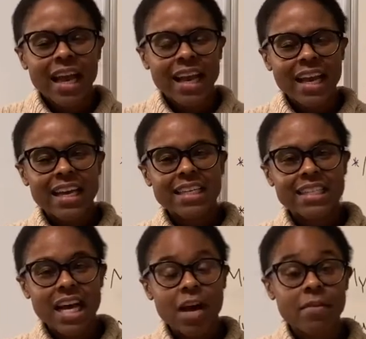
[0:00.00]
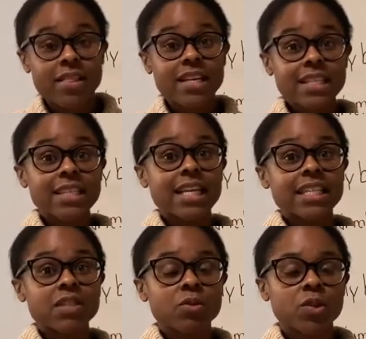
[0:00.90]
And um, in this
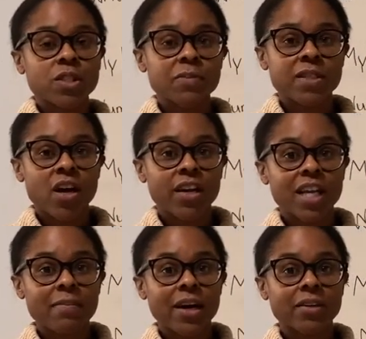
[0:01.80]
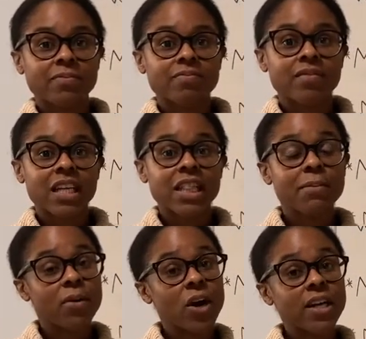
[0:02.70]
lesson, we're going to be talking about the
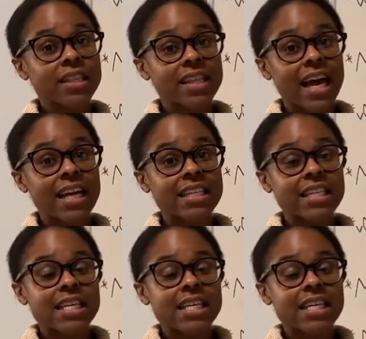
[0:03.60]
part that